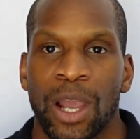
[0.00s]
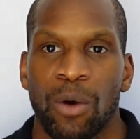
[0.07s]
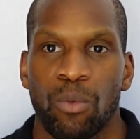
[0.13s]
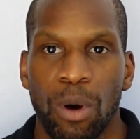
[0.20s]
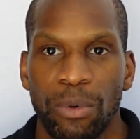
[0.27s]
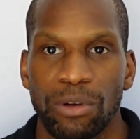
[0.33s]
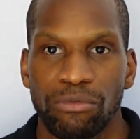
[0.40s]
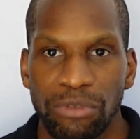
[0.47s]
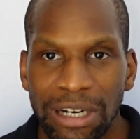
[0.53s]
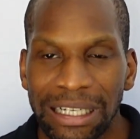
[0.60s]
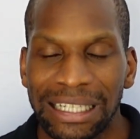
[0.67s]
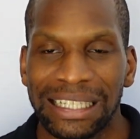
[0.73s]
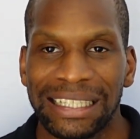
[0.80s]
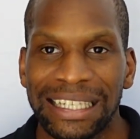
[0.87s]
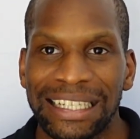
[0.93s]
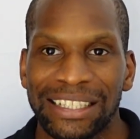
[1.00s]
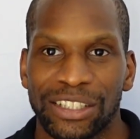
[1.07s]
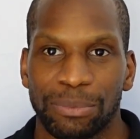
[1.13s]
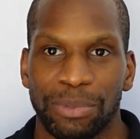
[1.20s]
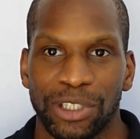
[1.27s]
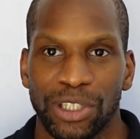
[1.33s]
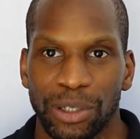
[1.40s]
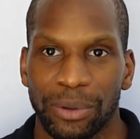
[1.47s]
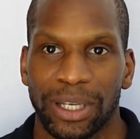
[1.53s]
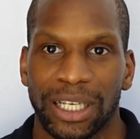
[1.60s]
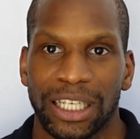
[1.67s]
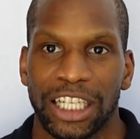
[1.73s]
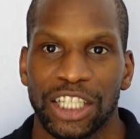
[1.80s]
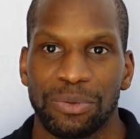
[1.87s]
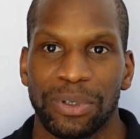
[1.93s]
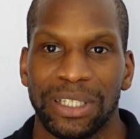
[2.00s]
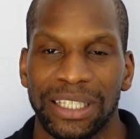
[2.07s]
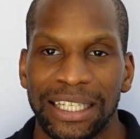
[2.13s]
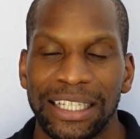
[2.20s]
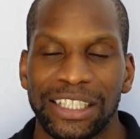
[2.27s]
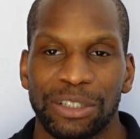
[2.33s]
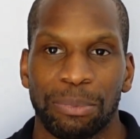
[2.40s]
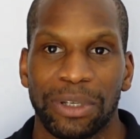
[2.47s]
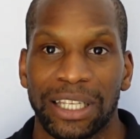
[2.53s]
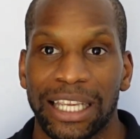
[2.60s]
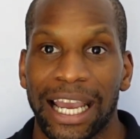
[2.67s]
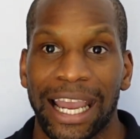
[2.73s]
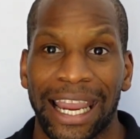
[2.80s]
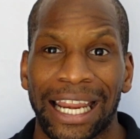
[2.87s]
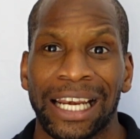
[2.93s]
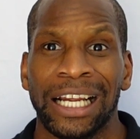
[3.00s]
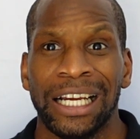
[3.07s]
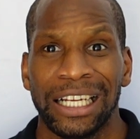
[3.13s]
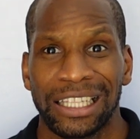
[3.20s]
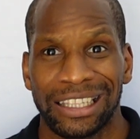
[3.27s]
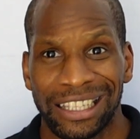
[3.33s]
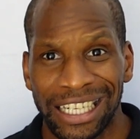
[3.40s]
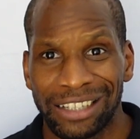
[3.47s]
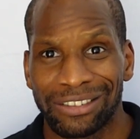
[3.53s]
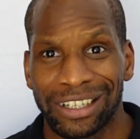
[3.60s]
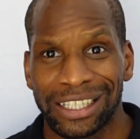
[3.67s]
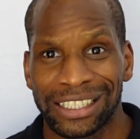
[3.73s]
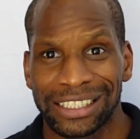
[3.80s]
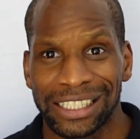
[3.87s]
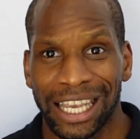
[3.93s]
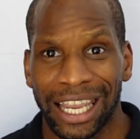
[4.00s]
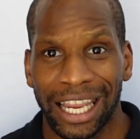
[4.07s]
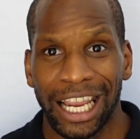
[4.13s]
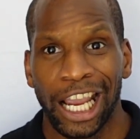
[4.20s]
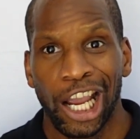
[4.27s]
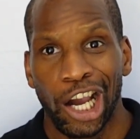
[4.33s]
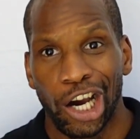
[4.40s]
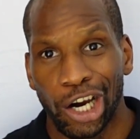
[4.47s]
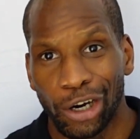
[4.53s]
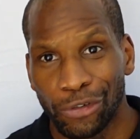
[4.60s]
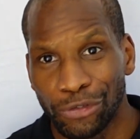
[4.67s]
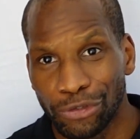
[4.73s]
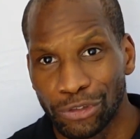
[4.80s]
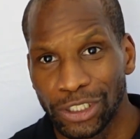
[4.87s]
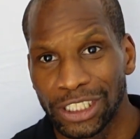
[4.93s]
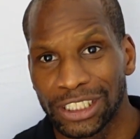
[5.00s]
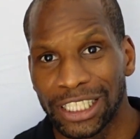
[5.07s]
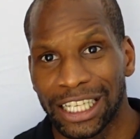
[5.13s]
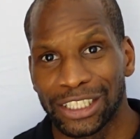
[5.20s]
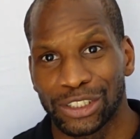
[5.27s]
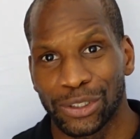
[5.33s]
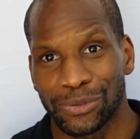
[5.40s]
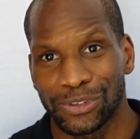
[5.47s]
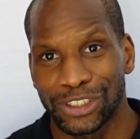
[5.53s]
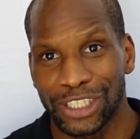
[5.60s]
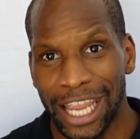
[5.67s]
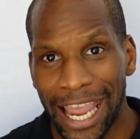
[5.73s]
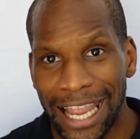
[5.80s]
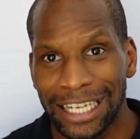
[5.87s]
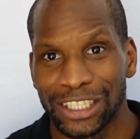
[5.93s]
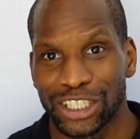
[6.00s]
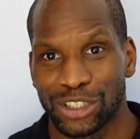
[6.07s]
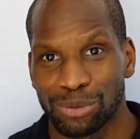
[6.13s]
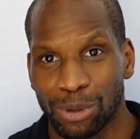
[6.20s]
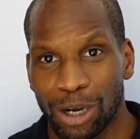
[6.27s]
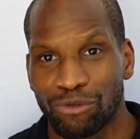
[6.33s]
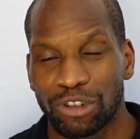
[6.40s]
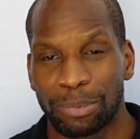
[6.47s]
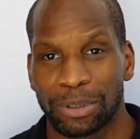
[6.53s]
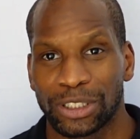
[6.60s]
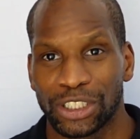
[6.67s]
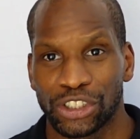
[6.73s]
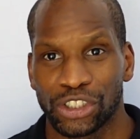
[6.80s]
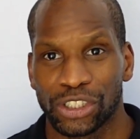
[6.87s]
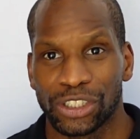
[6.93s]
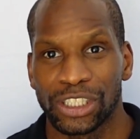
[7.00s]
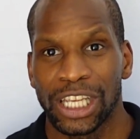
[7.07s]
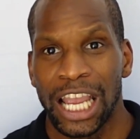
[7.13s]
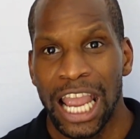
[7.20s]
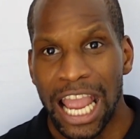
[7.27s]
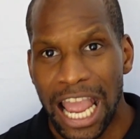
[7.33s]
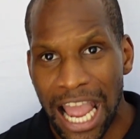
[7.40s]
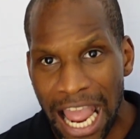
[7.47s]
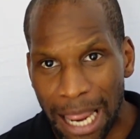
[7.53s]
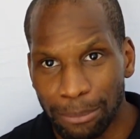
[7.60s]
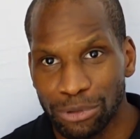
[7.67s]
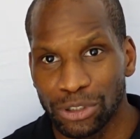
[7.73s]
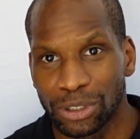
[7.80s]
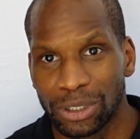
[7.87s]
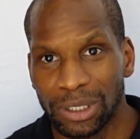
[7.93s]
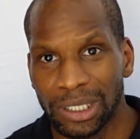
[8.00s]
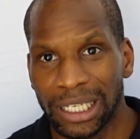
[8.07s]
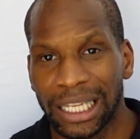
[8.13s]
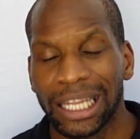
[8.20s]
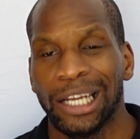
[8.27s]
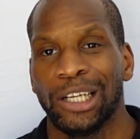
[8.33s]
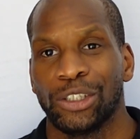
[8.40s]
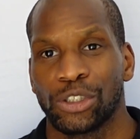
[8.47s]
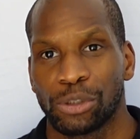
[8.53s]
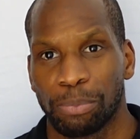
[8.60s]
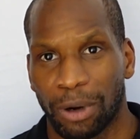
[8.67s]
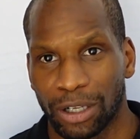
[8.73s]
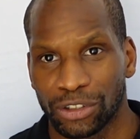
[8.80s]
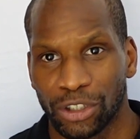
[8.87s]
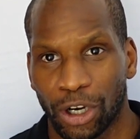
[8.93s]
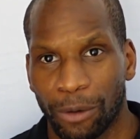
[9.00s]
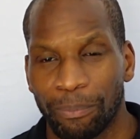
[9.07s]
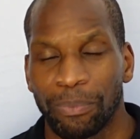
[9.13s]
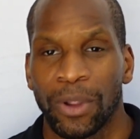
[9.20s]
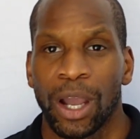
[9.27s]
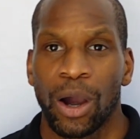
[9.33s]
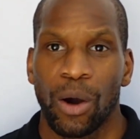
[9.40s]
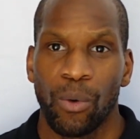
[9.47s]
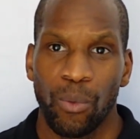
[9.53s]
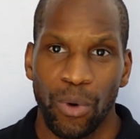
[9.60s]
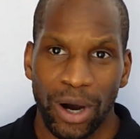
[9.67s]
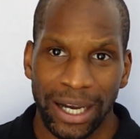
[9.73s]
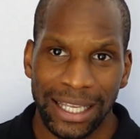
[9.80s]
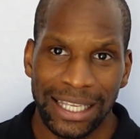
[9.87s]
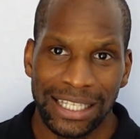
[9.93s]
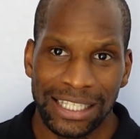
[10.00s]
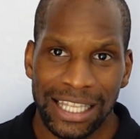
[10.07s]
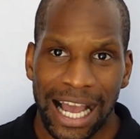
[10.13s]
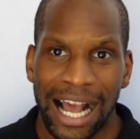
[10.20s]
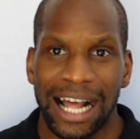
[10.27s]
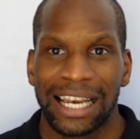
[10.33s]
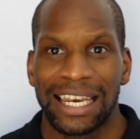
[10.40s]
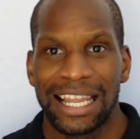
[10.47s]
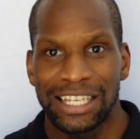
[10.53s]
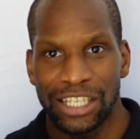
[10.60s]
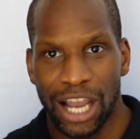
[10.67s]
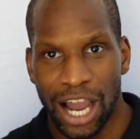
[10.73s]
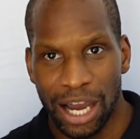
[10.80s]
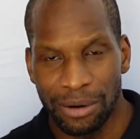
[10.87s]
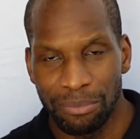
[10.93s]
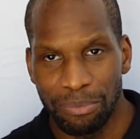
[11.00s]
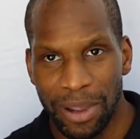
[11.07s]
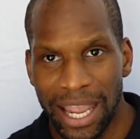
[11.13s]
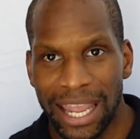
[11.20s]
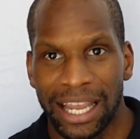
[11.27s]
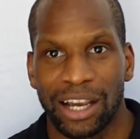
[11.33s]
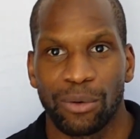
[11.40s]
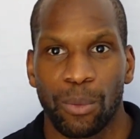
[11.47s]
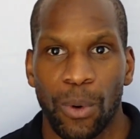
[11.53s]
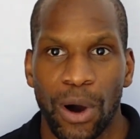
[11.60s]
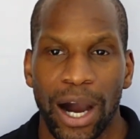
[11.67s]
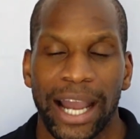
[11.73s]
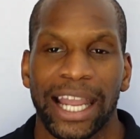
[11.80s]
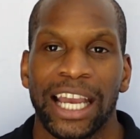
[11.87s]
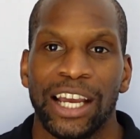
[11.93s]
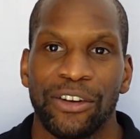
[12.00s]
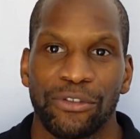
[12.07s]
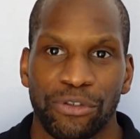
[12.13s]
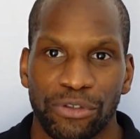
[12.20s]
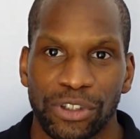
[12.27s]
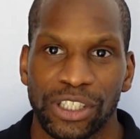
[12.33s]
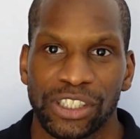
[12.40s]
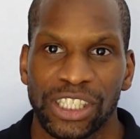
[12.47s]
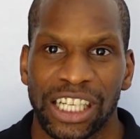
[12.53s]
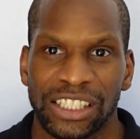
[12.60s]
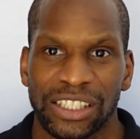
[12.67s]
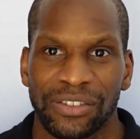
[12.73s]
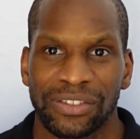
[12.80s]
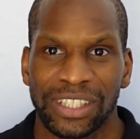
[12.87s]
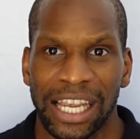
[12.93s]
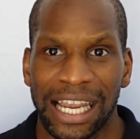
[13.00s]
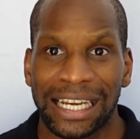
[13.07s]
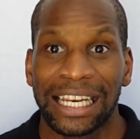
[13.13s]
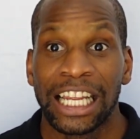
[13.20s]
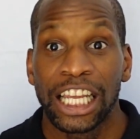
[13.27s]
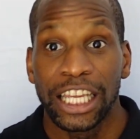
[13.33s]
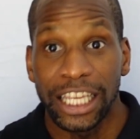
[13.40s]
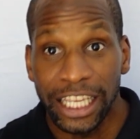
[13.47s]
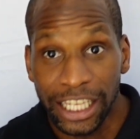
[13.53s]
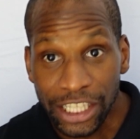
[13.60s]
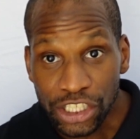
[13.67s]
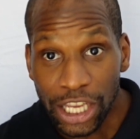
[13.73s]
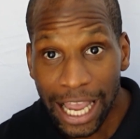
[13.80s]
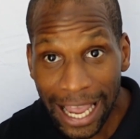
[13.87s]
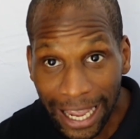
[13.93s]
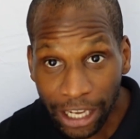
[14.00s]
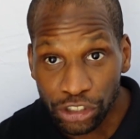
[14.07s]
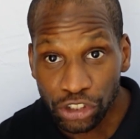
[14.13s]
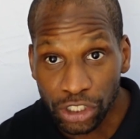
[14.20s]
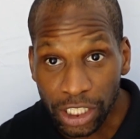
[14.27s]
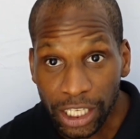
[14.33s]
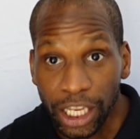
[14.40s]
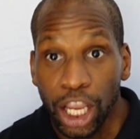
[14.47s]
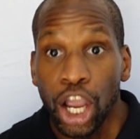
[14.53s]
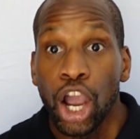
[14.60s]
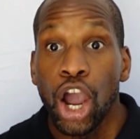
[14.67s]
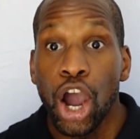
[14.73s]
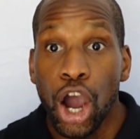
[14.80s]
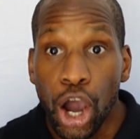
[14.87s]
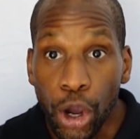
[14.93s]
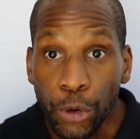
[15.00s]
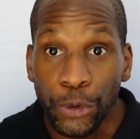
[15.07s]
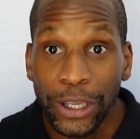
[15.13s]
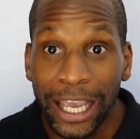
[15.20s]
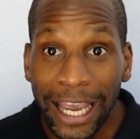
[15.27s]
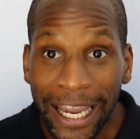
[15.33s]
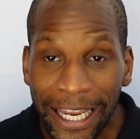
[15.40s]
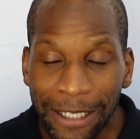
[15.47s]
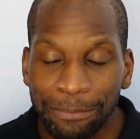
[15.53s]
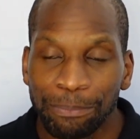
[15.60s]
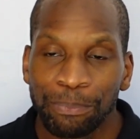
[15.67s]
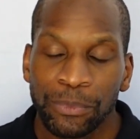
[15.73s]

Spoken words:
what we really need to be doing is we need to be getting, dare I say, our 3 sets of 10 to 12 repetitions absolutely spot on. Why is that? Let's unpick why 3 sets of 10 is actually okay.